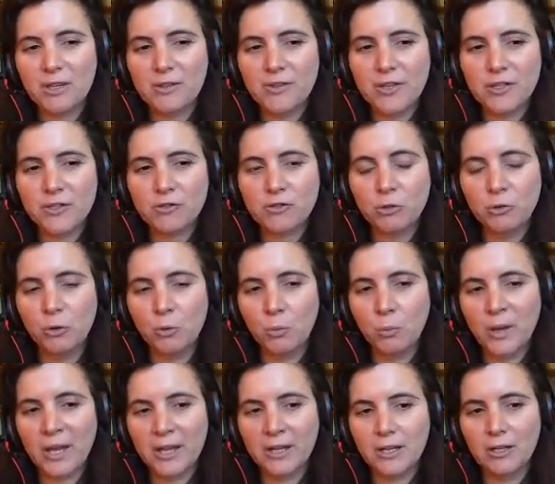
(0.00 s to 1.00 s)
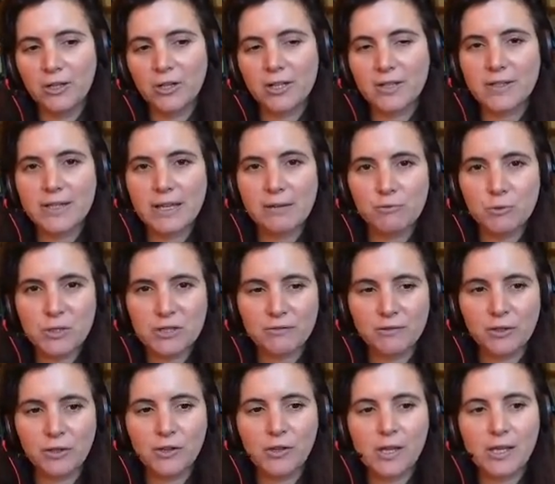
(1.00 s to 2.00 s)
This talk, we're going to look at several
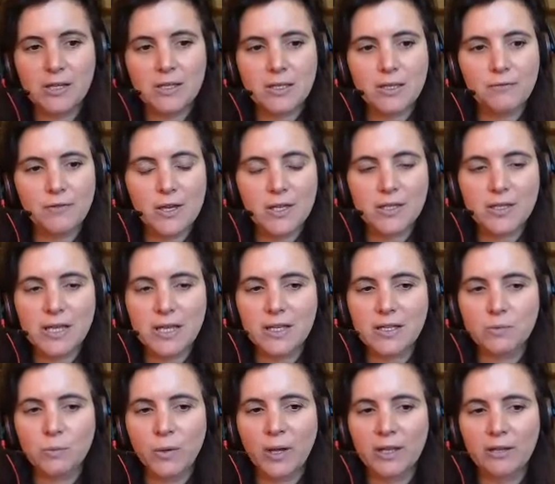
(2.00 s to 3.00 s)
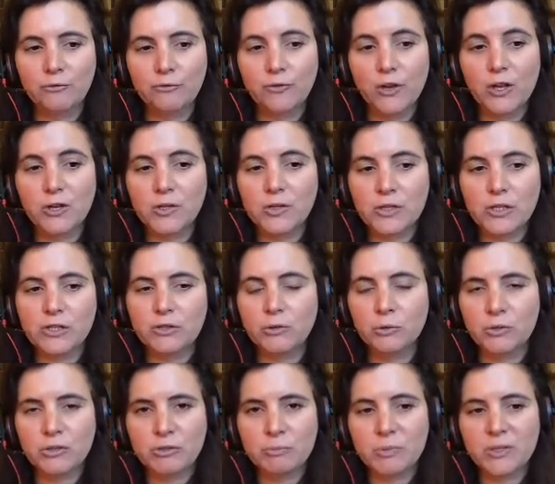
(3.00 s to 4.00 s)
different things. The first thing is we're going to focus this
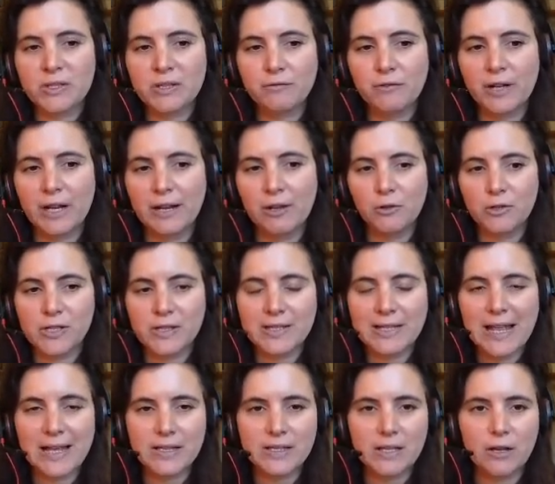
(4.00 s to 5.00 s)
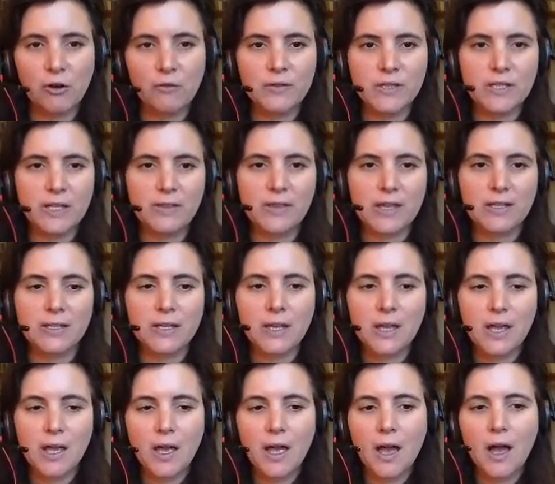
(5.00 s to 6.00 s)
talk specifically on dyslexia. Obviously, there's
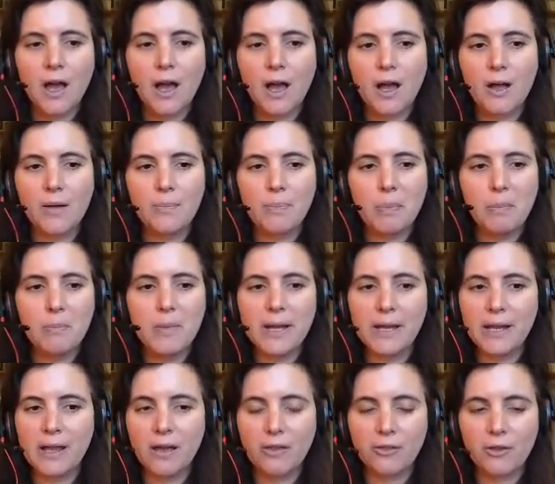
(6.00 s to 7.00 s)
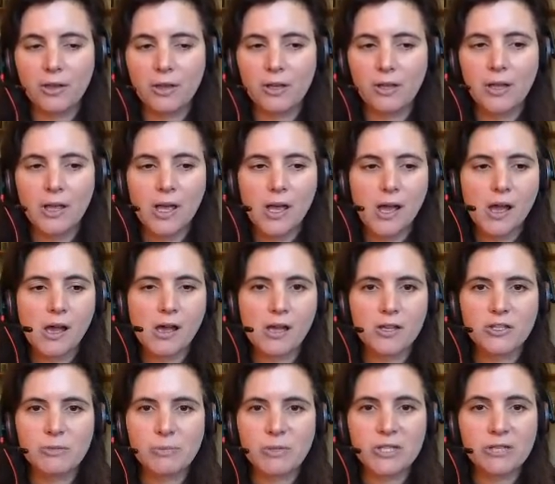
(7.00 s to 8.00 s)
many other
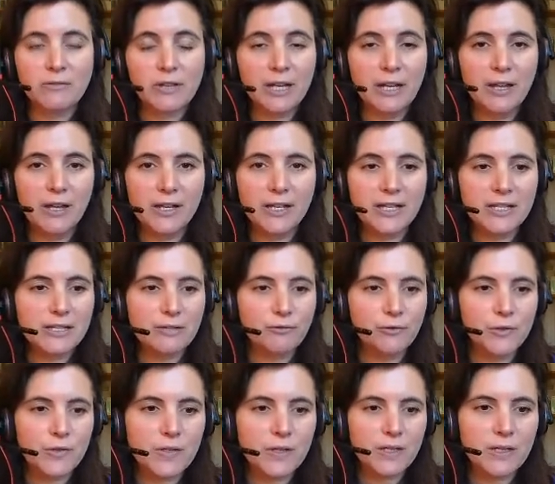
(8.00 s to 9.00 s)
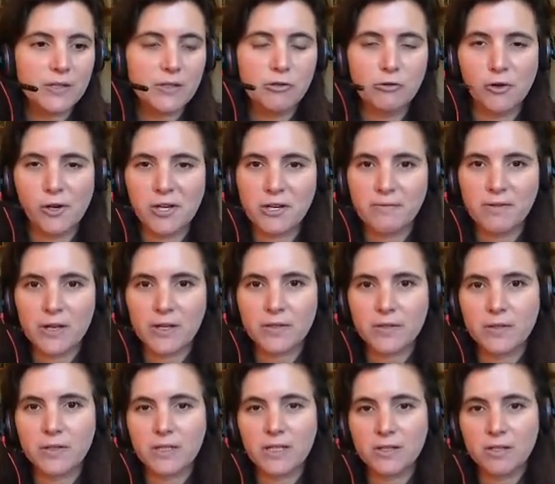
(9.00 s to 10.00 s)
specific learning differences,
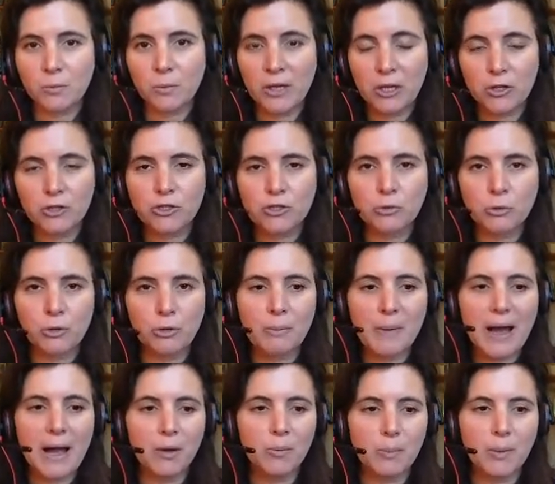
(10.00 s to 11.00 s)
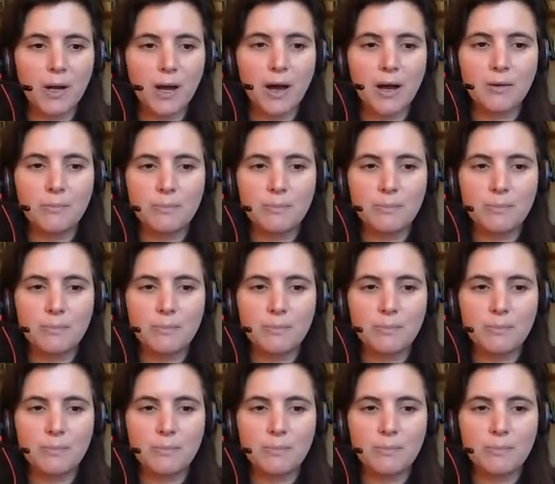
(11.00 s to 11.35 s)
neurodiversities that we could talk about, but